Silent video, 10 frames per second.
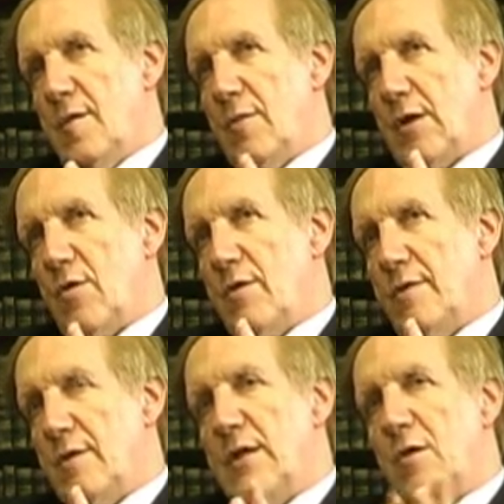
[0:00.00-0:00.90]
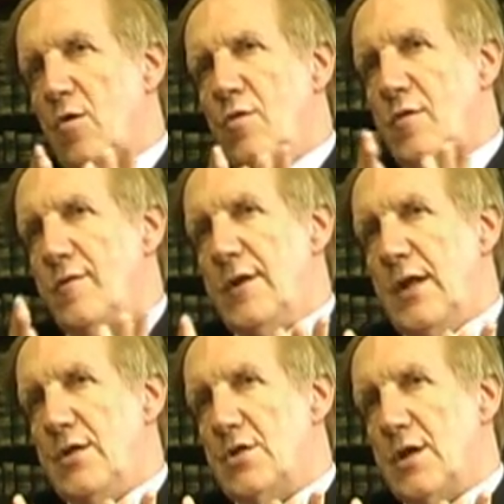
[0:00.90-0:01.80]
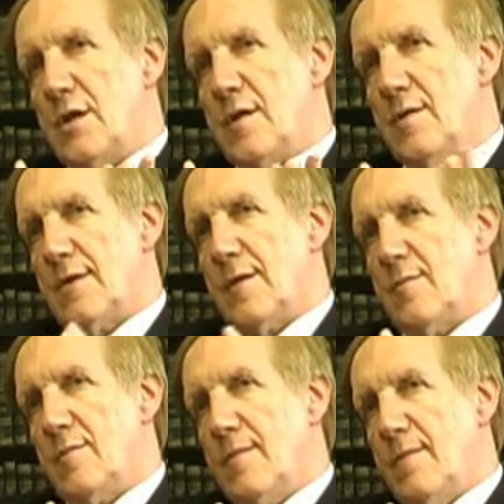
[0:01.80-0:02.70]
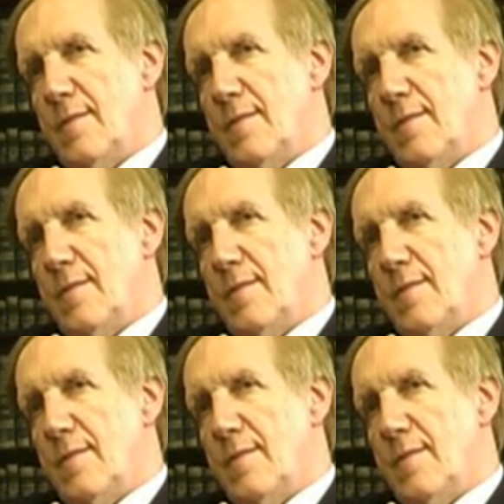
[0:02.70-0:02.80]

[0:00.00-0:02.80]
but also in the whole of nature, some